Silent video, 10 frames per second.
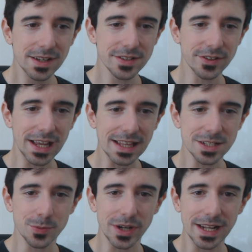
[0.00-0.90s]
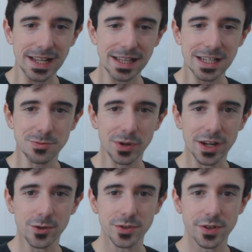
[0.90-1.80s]
yeah, that's pretty
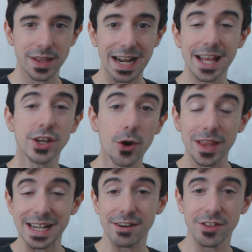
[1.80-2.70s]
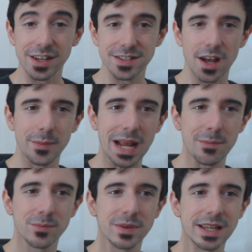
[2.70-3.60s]
cool. So that I know that everything is coming
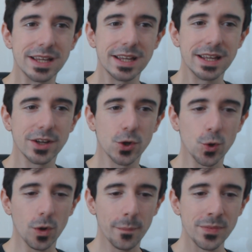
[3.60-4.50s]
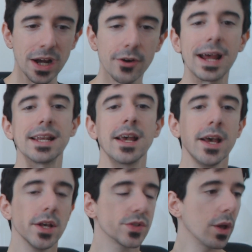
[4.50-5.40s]
up. Cool. All right.
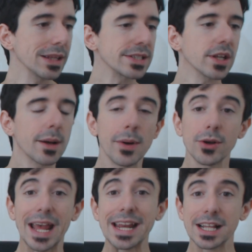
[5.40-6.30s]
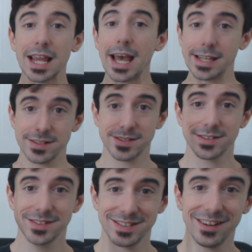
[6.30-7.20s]
So let's talk about getting
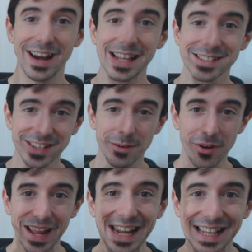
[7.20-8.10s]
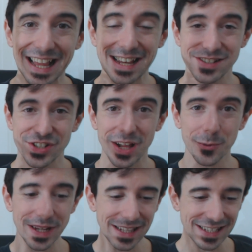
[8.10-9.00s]
clients. All right. Let's talk about getting clients, shall
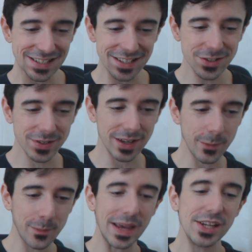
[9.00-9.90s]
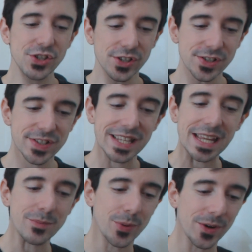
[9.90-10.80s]
we? This is a major
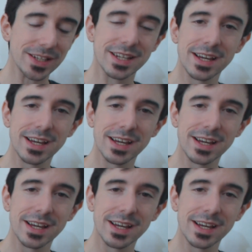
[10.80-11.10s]
sticking point